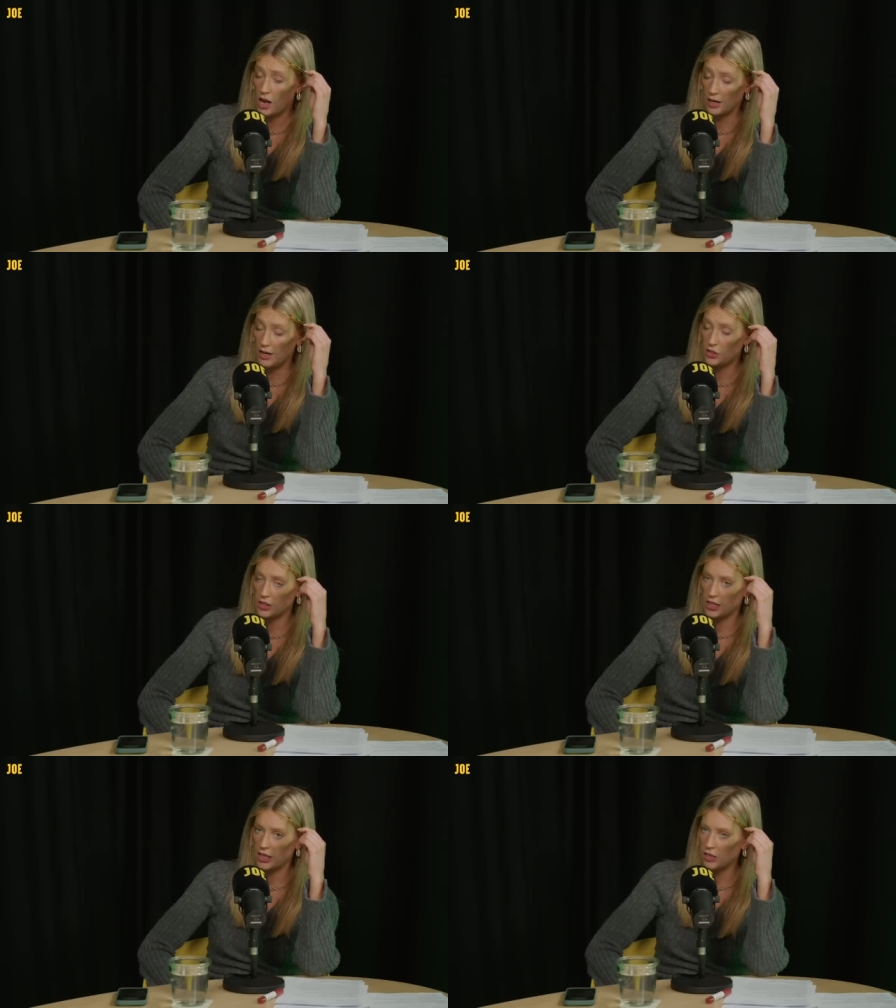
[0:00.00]

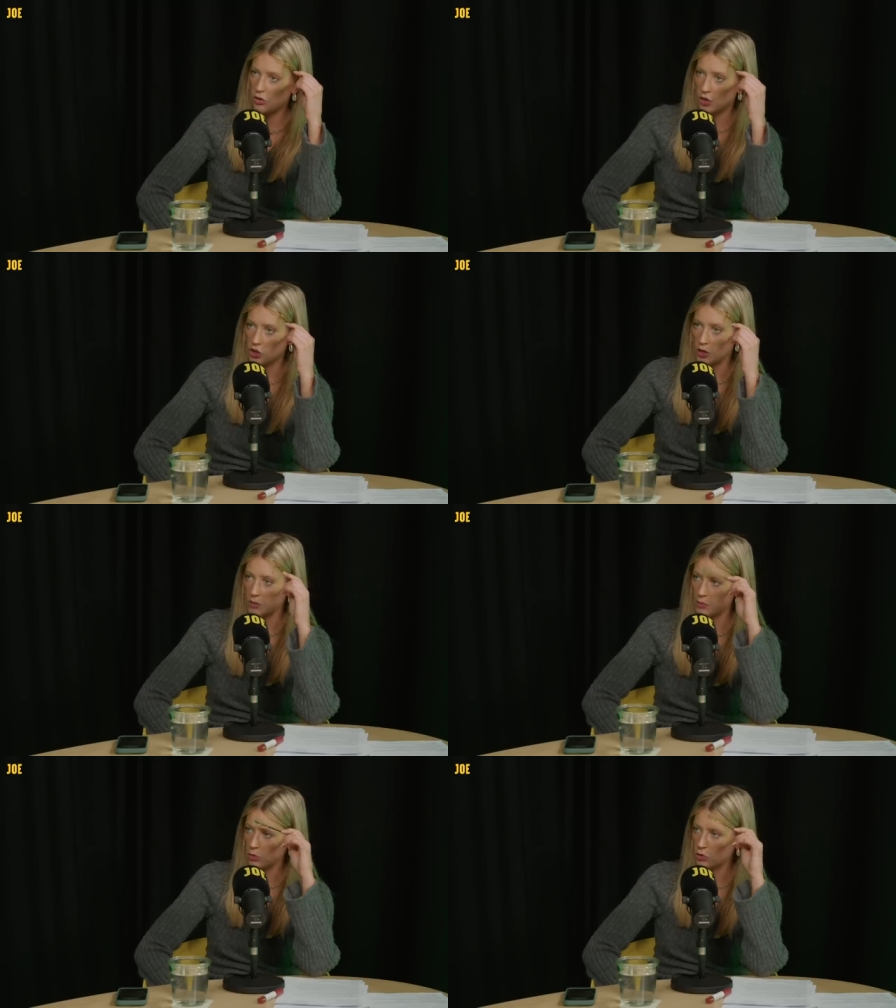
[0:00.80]
allegedly crushed
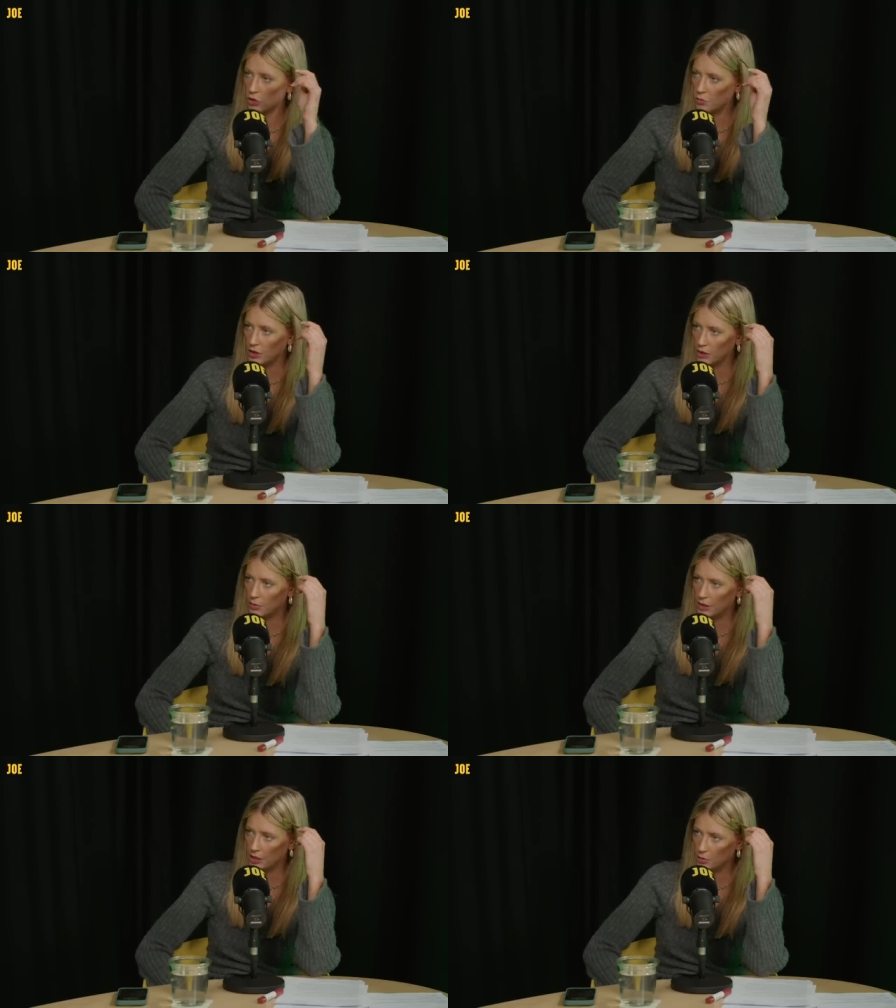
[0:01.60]
up an abortion pill
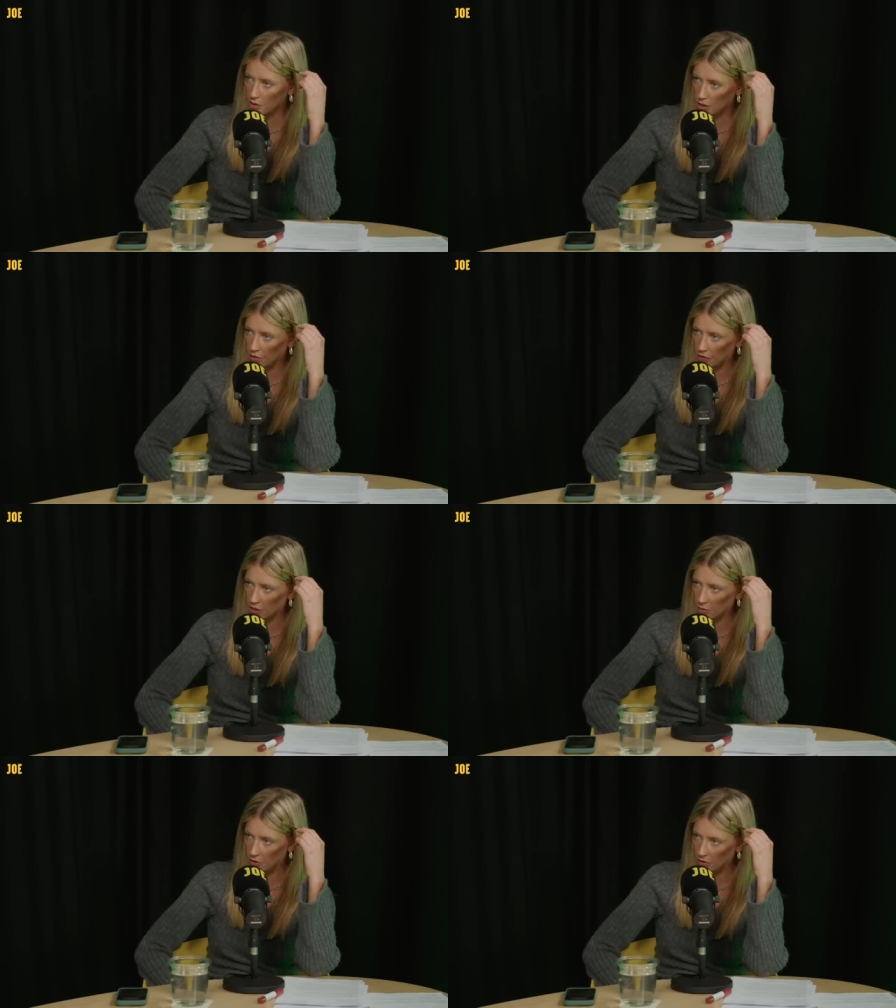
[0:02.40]
and put it into his
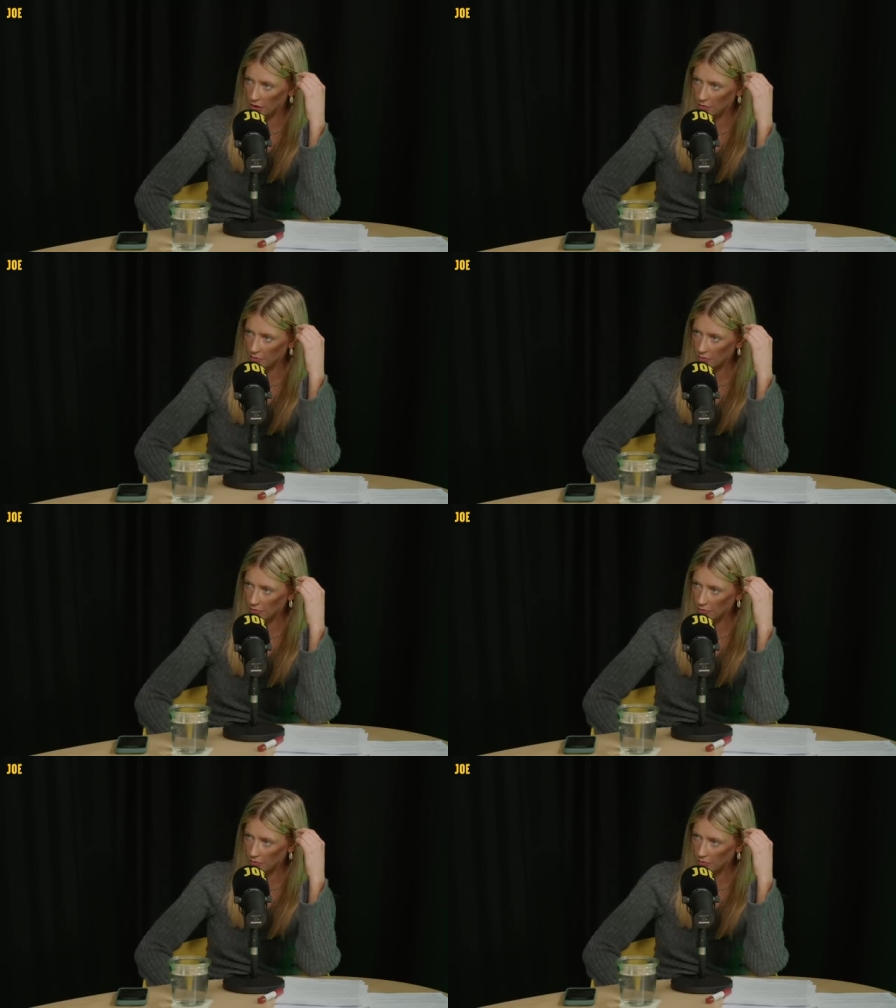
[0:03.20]
girlfriend's smoothie?